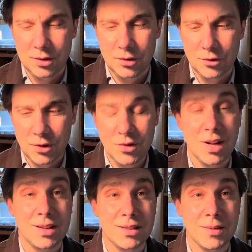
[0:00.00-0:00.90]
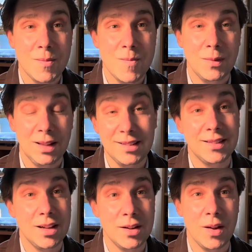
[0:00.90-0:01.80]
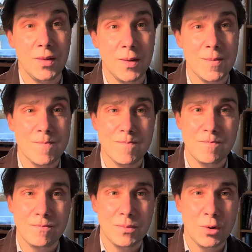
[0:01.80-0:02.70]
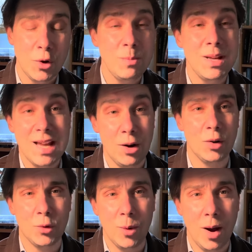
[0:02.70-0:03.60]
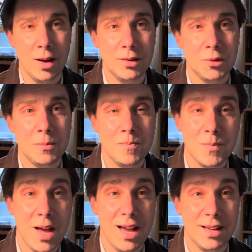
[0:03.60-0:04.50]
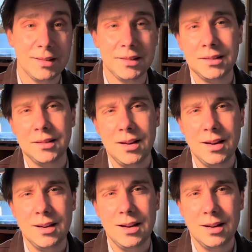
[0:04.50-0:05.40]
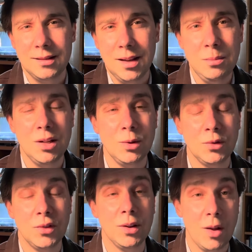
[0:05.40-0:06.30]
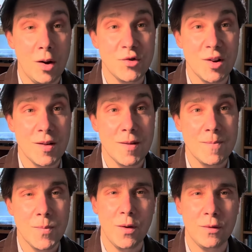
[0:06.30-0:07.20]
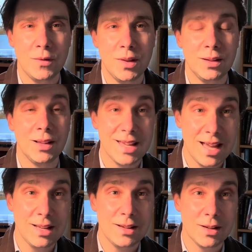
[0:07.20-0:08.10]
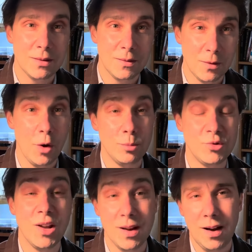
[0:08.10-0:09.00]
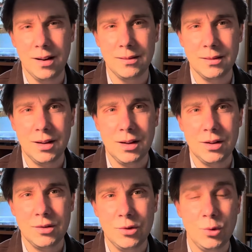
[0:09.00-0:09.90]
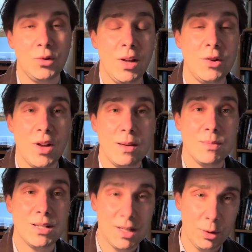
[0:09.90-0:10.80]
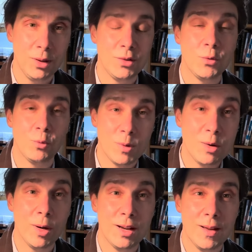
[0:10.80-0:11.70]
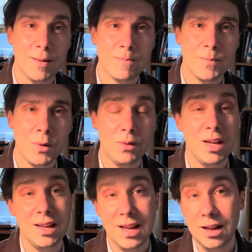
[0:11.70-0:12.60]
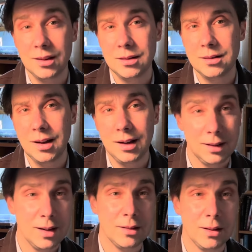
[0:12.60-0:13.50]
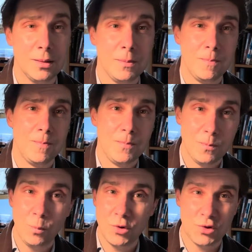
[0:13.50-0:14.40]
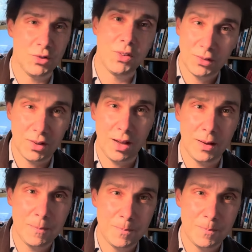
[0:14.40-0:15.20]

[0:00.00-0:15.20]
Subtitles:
Žižek's less than nothing could be characterized as an attempt to use the logic of the Lacanian objet A to stage a materialist rereading of the Hegelian dialectic, which is to say,